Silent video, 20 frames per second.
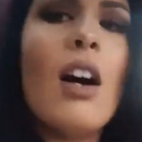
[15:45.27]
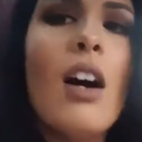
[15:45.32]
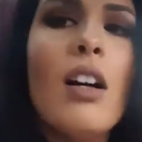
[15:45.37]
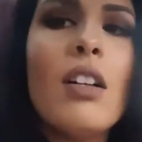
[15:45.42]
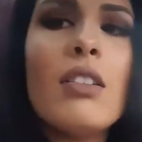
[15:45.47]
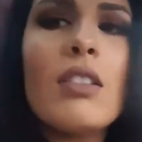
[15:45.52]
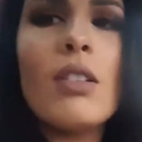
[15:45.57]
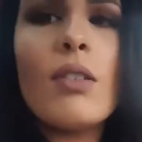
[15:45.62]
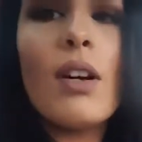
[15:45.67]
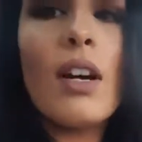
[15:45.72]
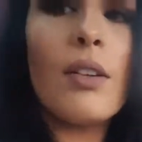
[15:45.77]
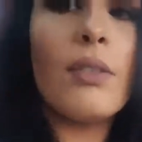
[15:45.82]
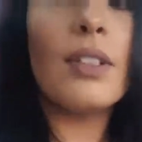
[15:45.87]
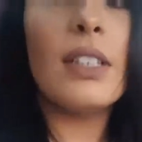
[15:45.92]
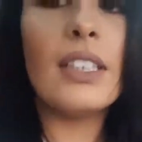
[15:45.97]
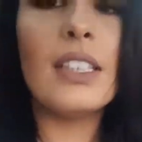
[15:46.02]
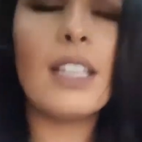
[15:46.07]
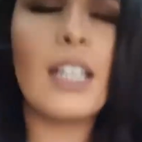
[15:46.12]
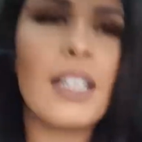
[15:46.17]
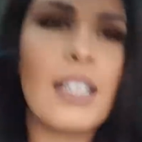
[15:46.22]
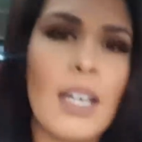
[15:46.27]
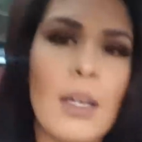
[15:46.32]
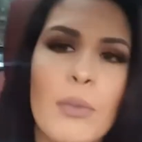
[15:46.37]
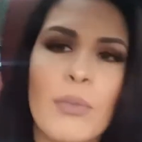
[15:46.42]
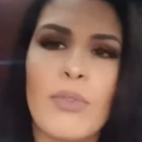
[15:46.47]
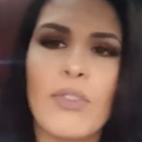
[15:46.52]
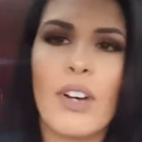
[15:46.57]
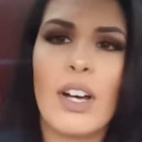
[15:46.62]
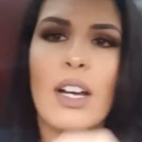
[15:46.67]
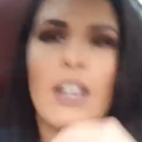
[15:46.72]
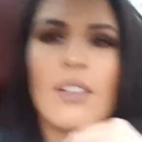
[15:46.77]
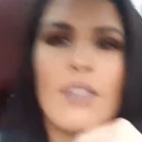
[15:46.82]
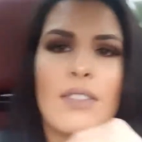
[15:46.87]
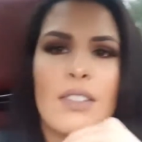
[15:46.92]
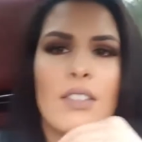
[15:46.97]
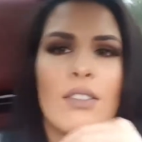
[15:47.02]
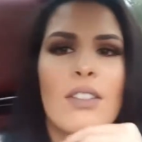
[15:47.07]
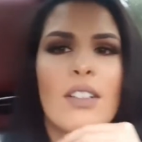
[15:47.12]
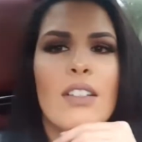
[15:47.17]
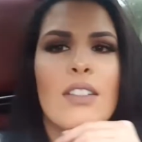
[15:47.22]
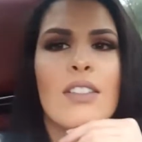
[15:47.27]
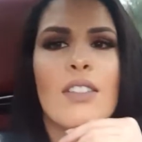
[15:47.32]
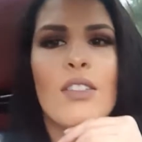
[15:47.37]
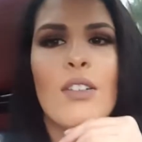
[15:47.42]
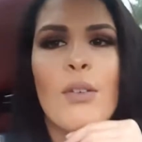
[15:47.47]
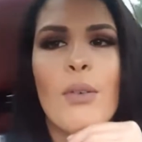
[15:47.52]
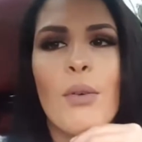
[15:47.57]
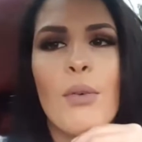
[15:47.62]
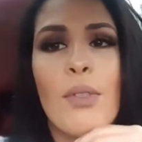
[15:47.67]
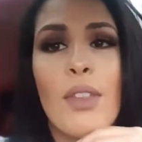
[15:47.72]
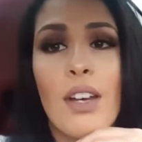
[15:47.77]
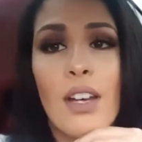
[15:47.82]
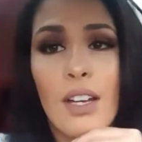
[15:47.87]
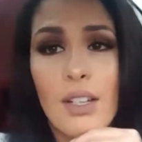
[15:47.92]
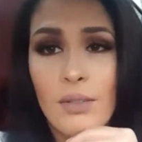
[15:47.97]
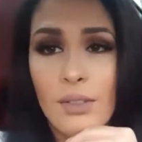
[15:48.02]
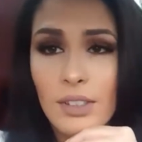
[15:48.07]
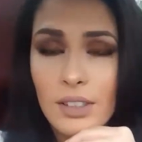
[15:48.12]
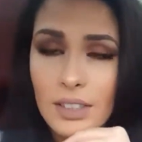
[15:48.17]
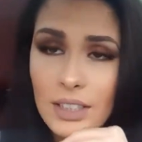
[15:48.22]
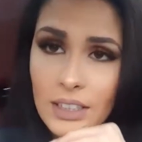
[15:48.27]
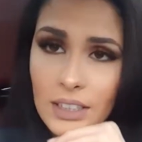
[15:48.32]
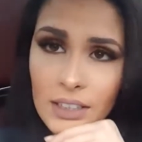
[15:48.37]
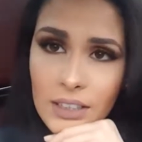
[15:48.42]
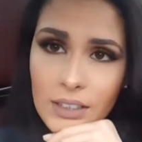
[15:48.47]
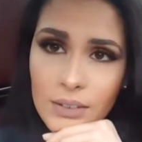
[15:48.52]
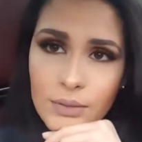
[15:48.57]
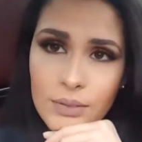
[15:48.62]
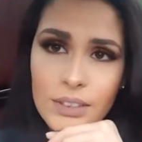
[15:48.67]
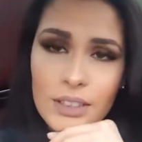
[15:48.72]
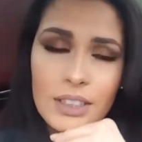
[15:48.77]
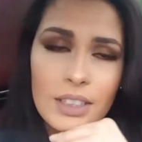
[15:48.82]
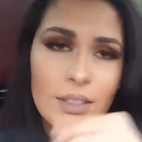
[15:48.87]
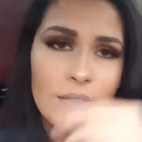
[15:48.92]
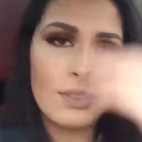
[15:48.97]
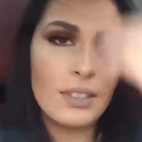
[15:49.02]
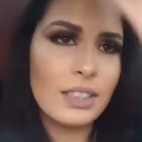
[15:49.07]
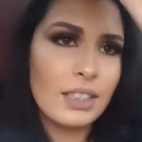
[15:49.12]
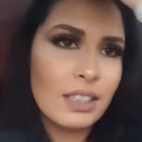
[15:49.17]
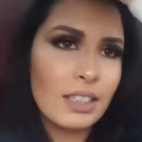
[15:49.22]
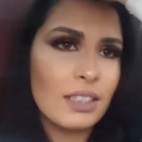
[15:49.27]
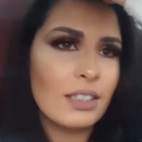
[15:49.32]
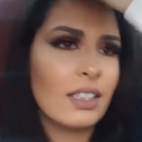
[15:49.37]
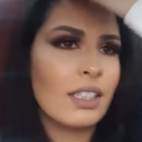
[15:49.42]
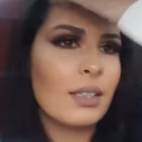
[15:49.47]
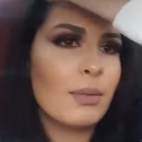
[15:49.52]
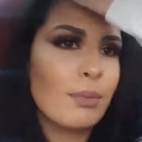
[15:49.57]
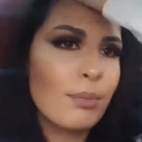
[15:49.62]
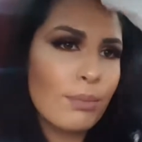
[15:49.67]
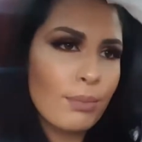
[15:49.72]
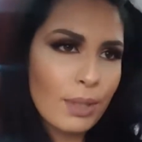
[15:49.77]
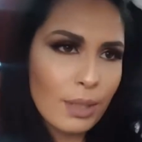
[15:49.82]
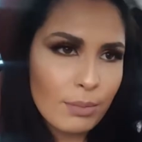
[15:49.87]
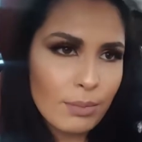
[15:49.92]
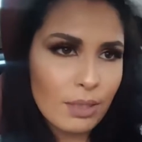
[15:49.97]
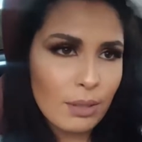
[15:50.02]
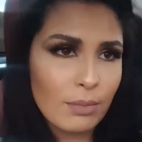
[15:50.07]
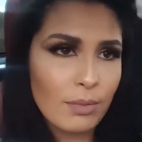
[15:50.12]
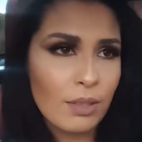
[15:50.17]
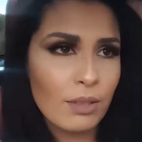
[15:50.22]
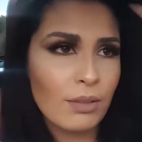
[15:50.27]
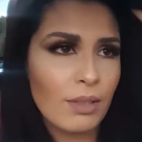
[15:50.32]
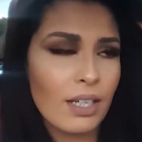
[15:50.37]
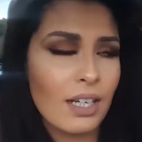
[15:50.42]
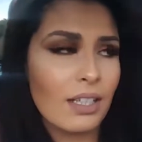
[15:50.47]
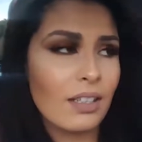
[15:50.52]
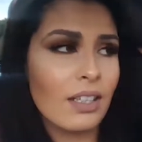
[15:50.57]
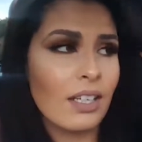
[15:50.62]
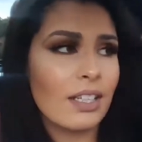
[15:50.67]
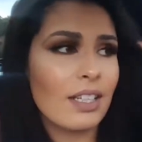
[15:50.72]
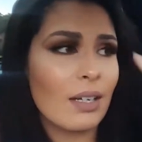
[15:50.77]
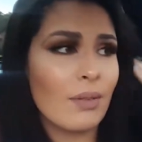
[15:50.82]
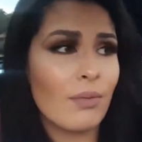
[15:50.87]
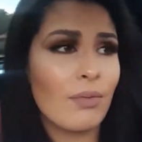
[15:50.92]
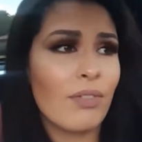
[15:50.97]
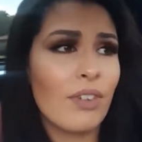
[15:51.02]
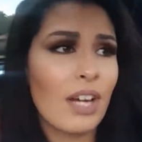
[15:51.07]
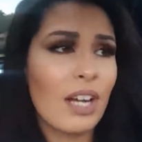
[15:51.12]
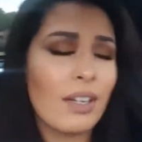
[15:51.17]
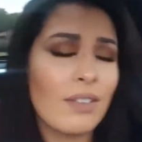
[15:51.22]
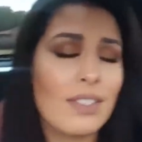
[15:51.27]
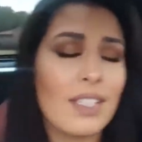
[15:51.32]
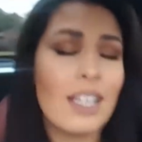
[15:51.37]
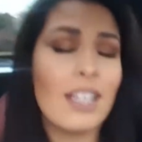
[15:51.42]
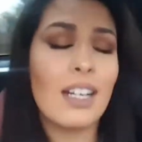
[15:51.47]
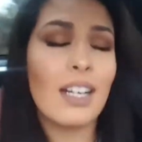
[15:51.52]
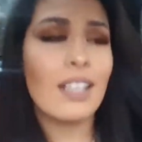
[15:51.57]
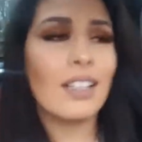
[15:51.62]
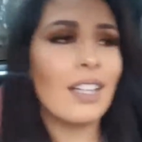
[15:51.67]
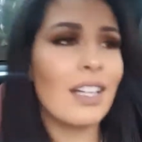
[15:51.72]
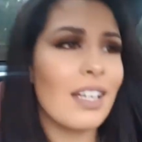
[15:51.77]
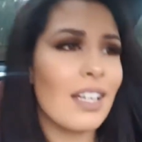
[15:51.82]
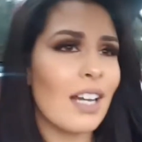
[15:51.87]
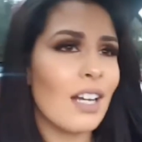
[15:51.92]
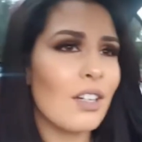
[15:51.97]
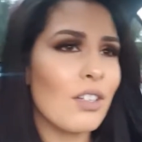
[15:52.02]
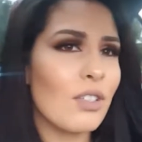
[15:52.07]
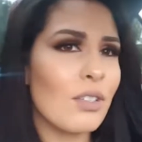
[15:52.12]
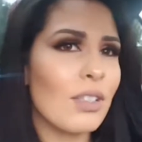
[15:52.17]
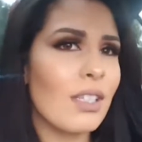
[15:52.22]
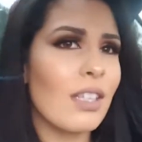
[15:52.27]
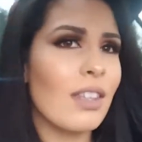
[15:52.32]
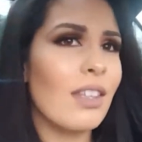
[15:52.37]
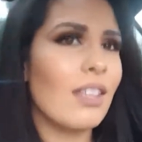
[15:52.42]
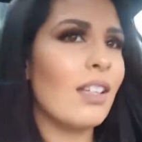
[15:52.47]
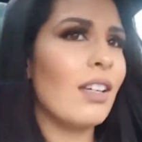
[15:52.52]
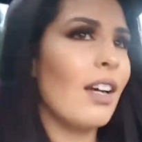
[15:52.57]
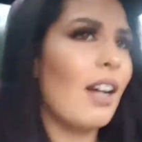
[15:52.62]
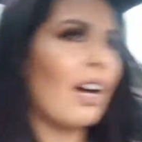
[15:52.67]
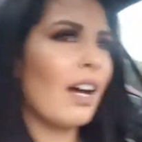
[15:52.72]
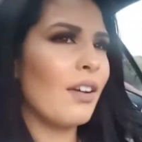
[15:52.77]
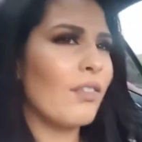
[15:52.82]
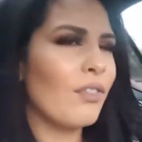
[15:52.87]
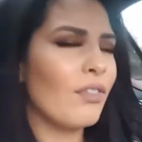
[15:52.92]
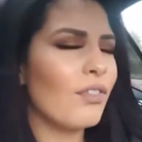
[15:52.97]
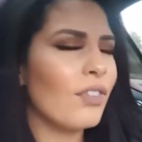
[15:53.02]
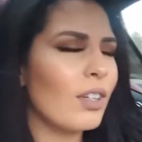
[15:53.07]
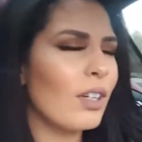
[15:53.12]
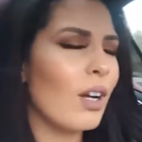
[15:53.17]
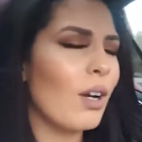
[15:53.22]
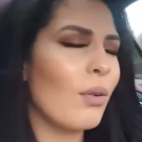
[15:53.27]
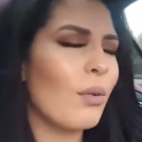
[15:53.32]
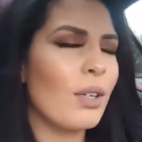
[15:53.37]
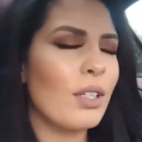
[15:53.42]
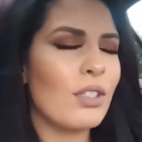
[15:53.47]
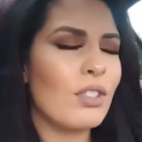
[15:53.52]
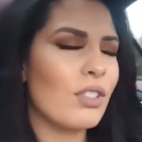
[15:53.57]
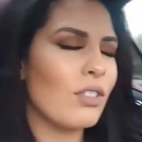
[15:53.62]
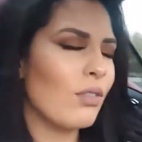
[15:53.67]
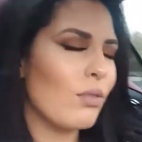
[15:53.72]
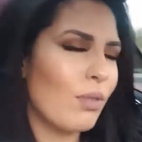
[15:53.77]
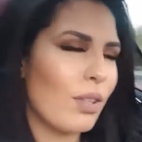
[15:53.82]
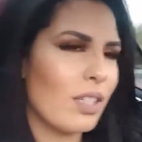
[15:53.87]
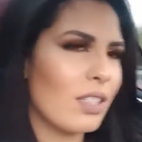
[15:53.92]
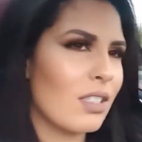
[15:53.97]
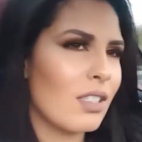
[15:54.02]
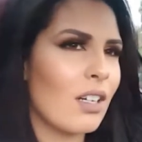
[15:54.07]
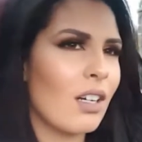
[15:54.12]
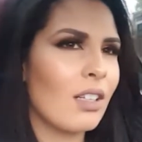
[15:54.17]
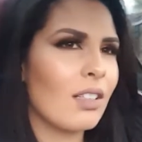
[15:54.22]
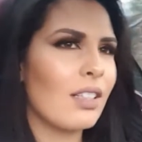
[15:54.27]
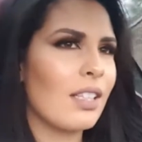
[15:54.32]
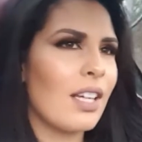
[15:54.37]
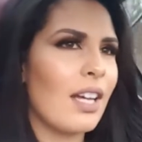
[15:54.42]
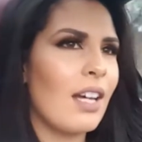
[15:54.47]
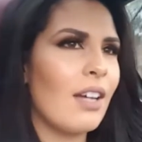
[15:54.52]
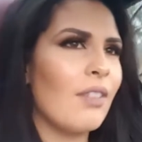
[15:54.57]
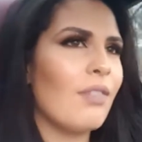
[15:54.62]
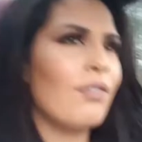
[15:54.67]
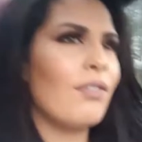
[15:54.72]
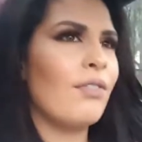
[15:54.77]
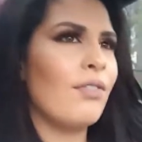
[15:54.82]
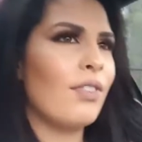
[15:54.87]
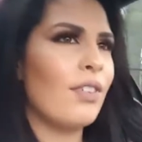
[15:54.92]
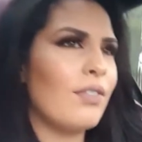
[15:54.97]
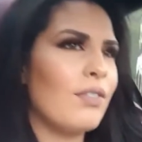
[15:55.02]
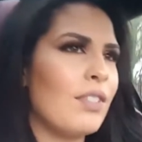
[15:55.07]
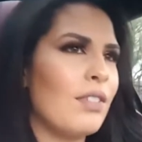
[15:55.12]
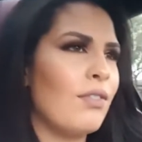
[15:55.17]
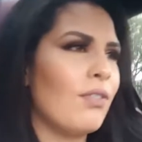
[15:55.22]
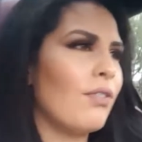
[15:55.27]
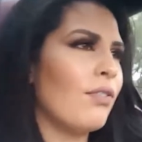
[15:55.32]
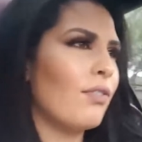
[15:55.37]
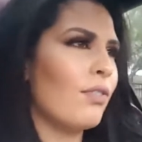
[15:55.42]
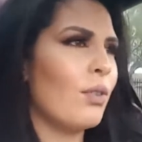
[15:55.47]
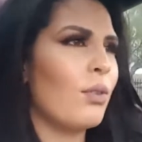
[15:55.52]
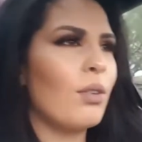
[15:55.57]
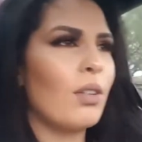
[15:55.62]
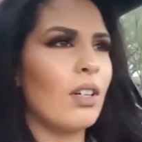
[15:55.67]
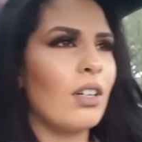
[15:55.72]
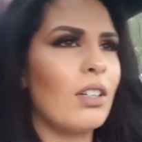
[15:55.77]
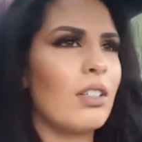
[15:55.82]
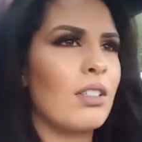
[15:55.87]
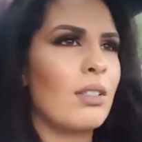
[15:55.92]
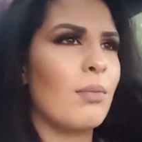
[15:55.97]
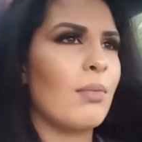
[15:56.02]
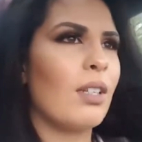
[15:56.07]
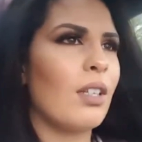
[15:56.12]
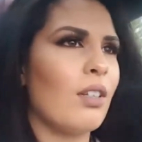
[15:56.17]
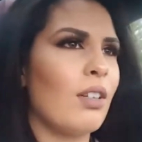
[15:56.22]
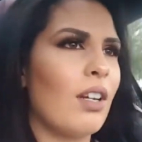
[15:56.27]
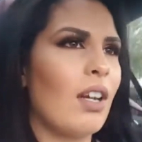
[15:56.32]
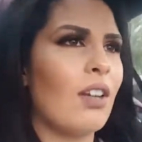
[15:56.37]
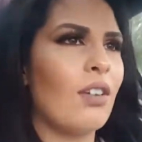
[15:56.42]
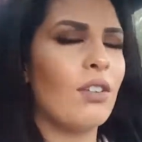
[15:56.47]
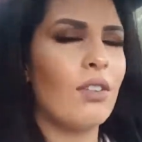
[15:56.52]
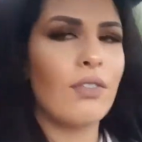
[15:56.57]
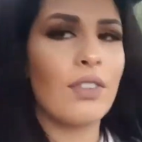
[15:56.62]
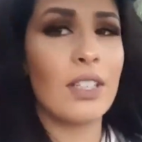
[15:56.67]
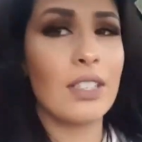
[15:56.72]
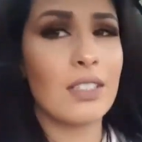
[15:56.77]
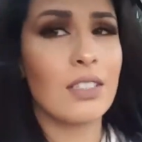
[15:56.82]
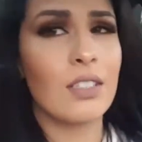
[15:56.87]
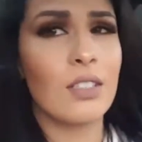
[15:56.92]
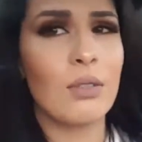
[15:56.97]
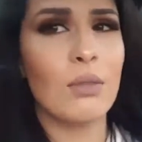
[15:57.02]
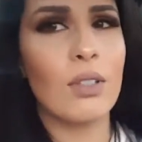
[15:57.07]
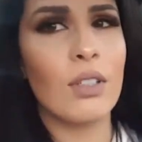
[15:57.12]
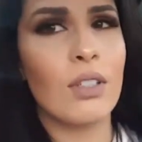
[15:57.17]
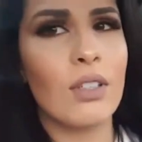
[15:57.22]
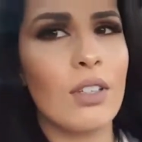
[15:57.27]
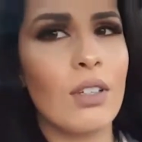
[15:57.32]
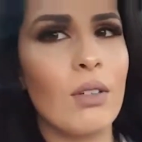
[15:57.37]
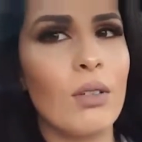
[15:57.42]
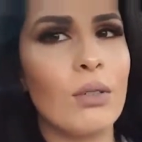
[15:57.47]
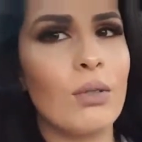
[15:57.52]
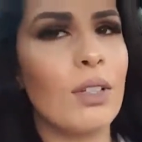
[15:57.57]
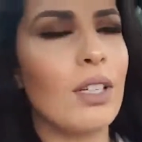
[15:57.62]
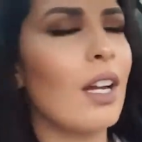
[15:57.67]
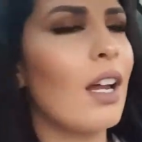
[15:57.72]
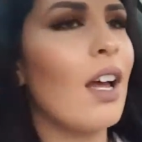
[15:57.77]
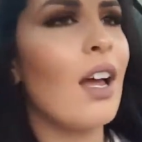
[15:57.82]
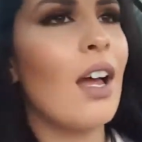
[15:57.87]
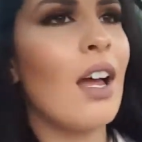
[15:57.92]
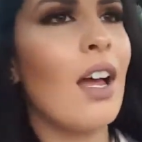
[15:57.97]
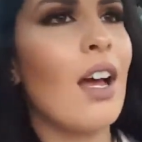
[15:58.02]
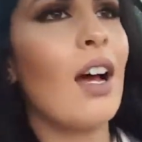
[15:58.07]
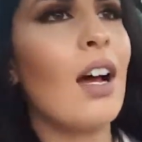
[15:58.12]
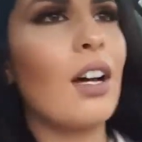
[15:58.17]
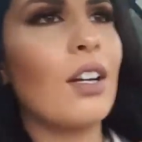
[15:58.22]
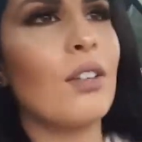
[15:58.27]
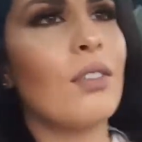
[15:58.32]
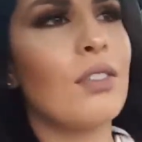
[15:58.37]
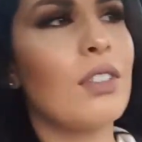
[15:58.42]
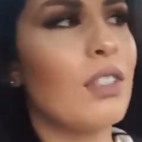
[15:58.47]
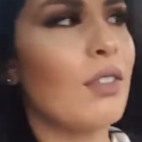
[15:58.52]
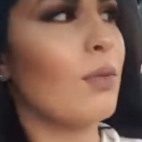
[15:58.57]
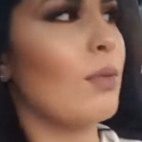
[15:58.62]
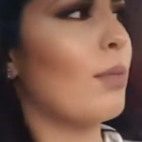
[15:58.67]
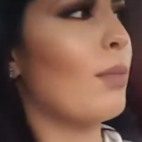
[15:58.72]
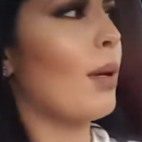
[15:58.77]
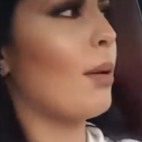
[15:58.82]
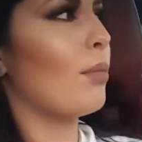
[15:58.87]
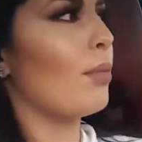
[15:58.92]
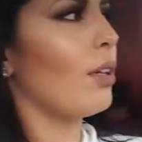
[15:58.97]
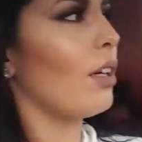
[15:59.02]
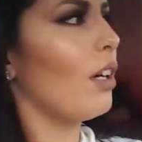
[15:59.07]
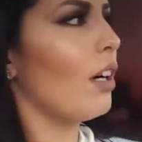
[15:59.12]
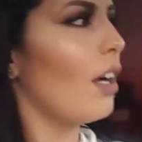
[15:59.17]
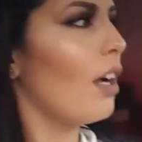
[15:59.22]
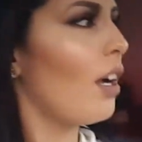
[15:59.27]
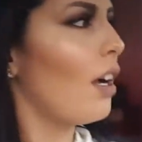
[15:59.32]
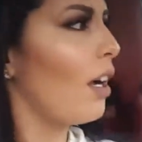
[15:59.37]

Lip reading: Also, I really like M5s. You guys know that I really like BMW, and I like M5s, and I like actually I forgot what it's called, the F54 or something, or I don't know if that's the new one or the old one. I don't really remember.